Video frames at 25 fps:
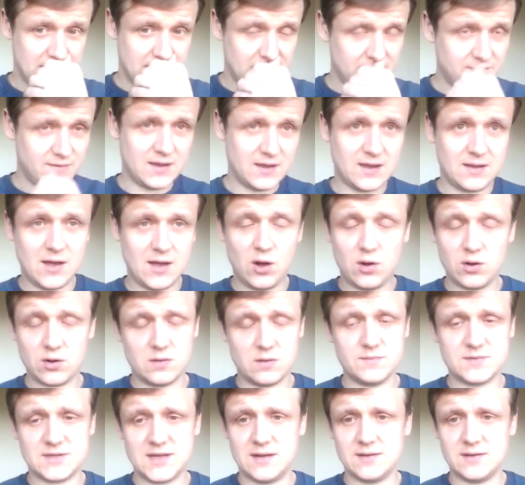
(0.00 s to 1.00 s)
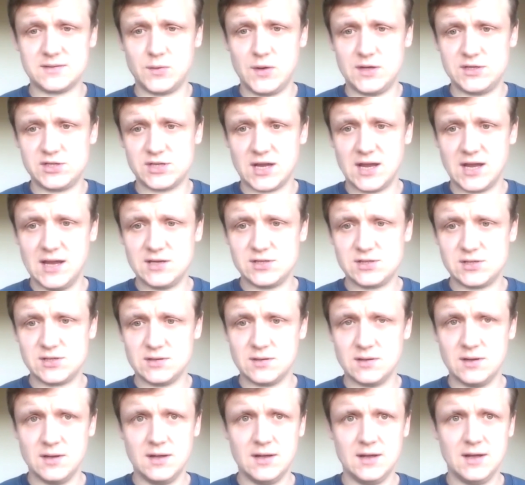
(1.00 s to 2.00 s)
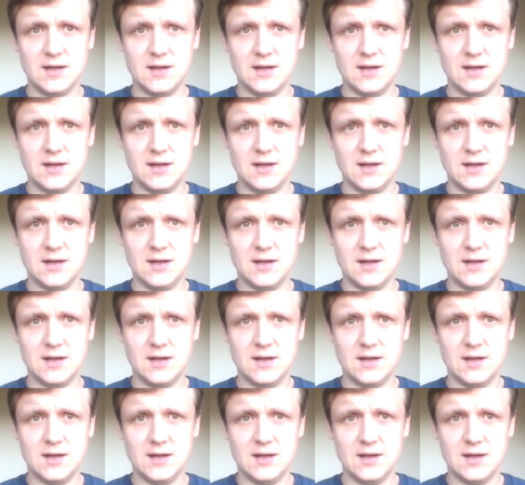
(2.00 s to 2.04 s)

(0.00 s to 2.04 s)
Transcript: I think it all comes down to education,